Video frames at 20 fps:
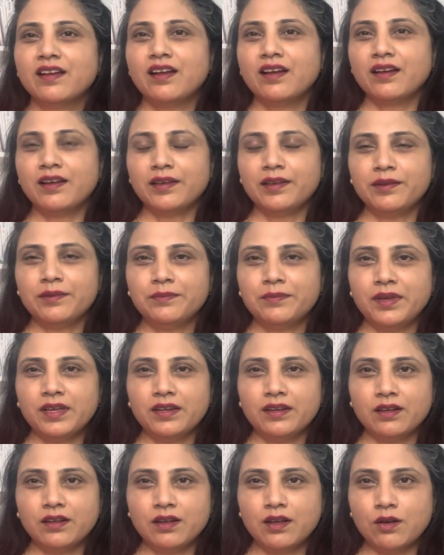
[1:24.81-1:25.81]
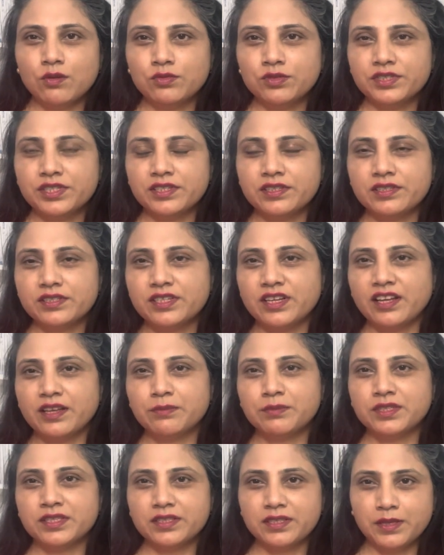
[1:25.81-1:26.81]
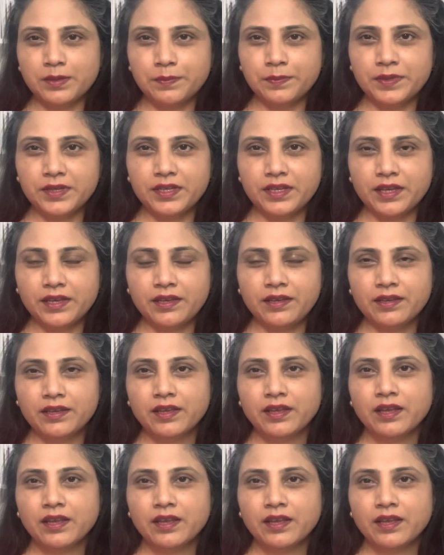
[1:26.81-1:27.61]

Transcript: I am an accountant, I am a CPA,